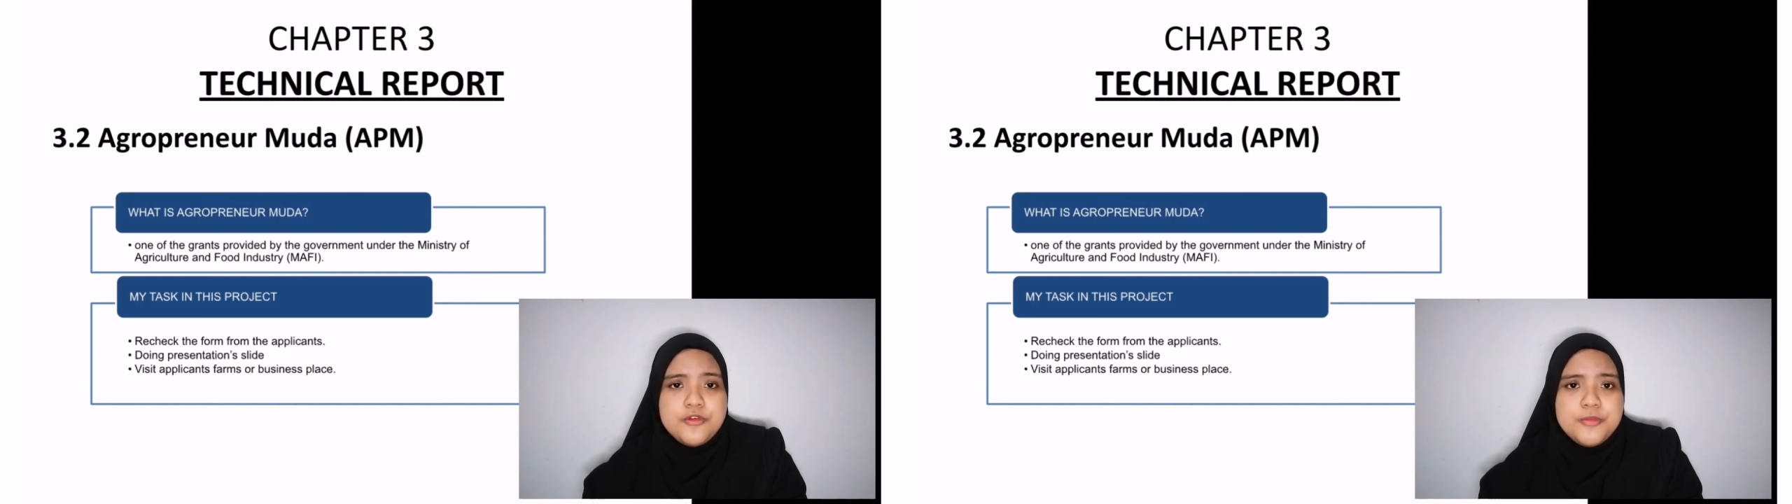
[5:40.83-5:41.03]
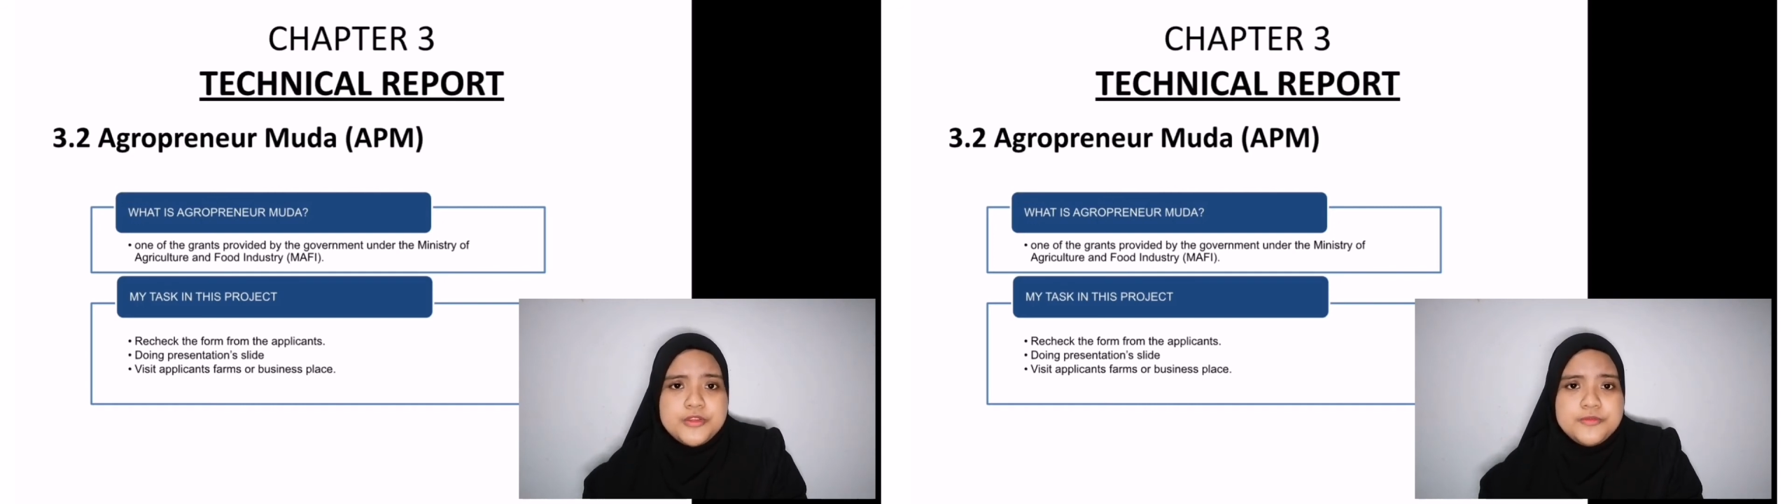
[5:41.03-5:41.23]

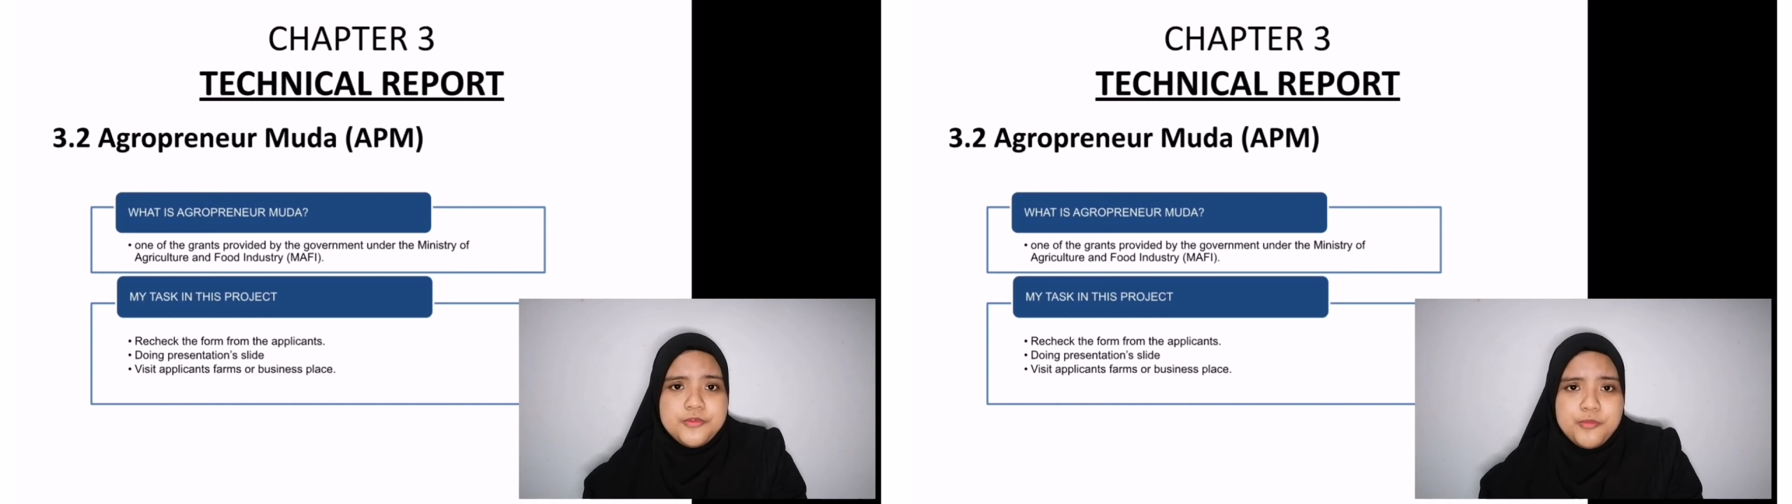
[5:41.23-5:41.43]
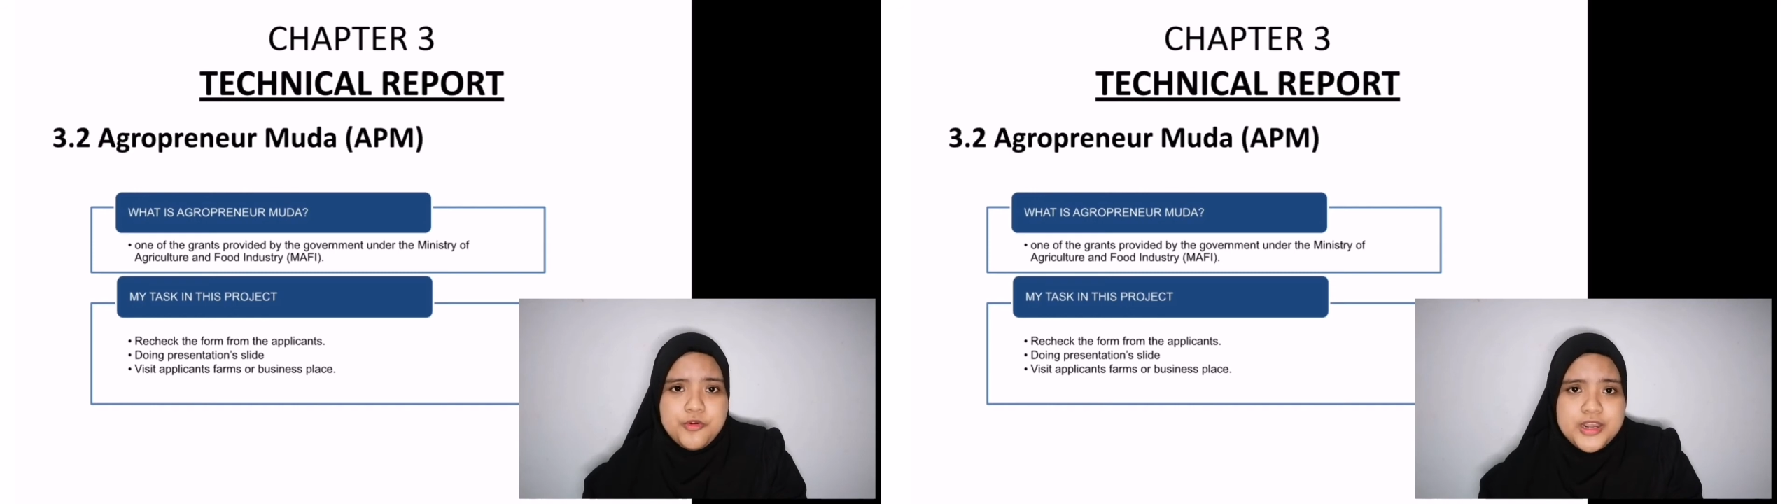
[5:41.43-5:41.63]
agro-based
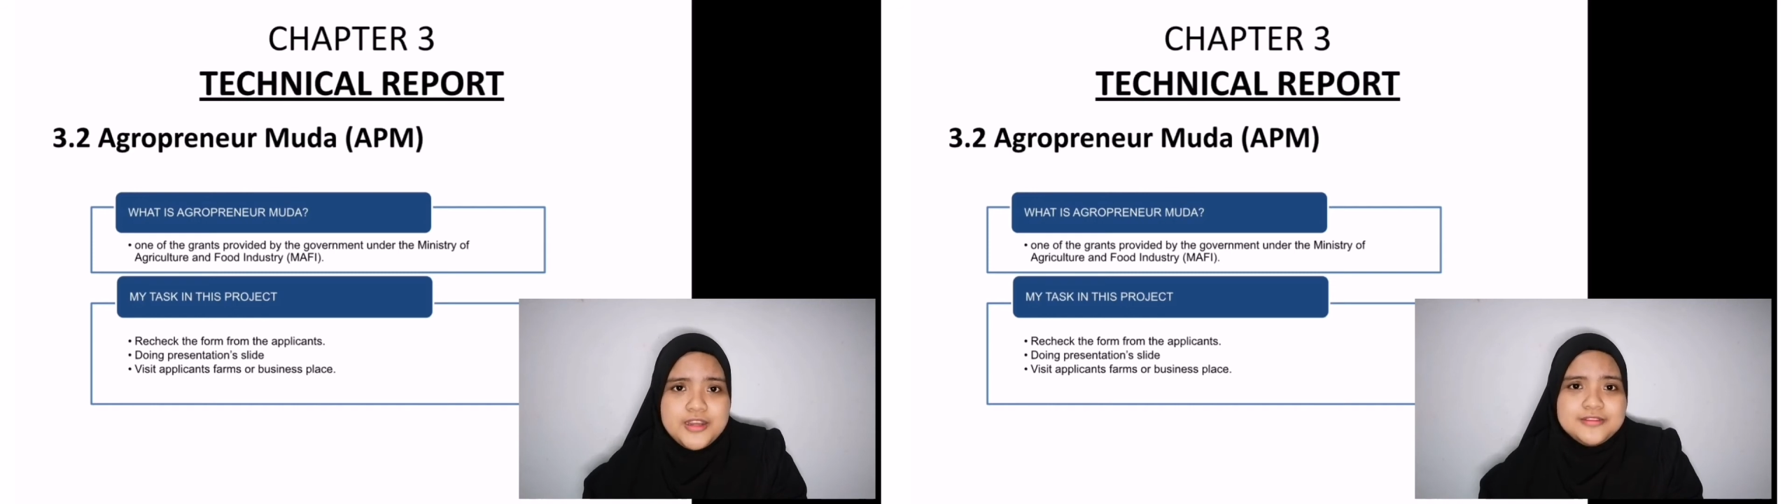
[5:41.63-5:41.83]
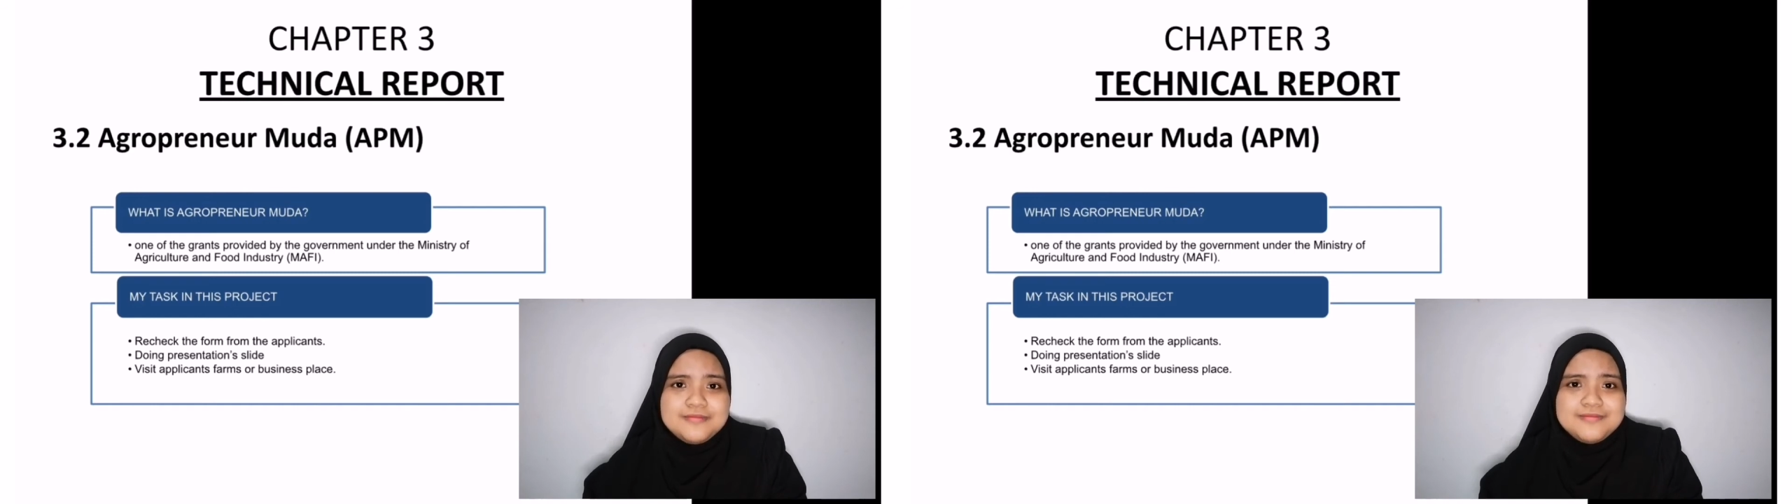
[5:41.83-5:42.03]
food
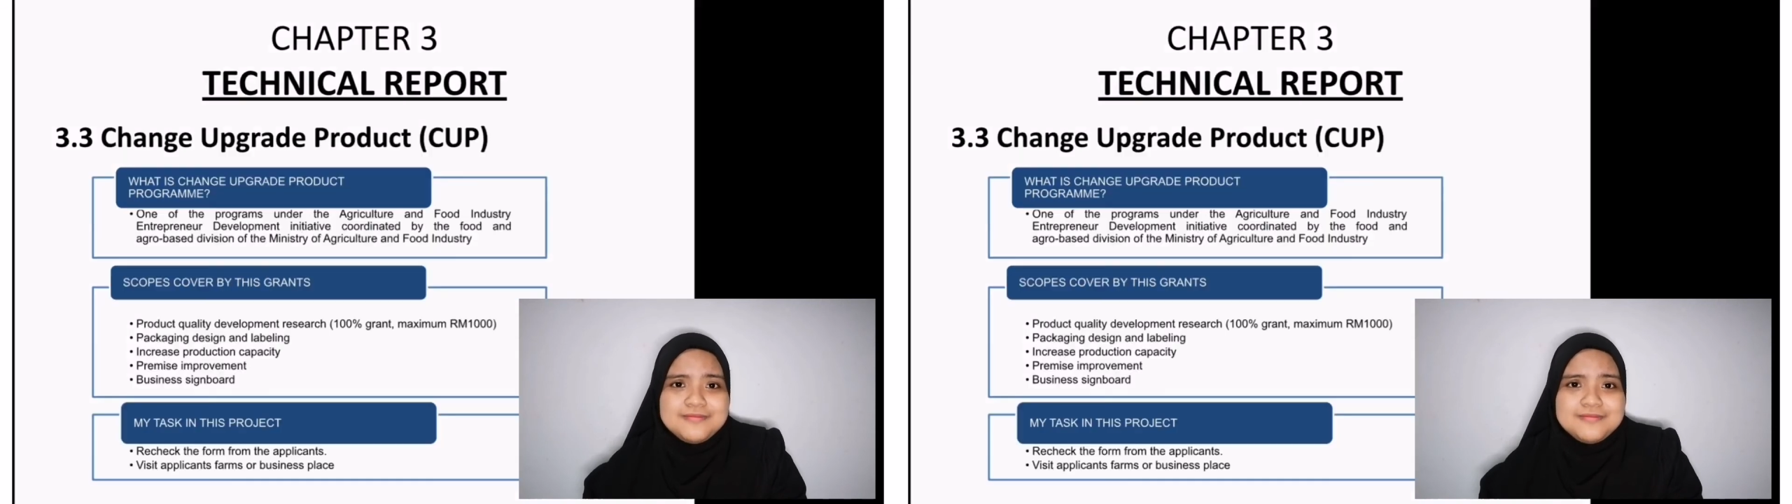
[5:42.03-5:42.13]
product.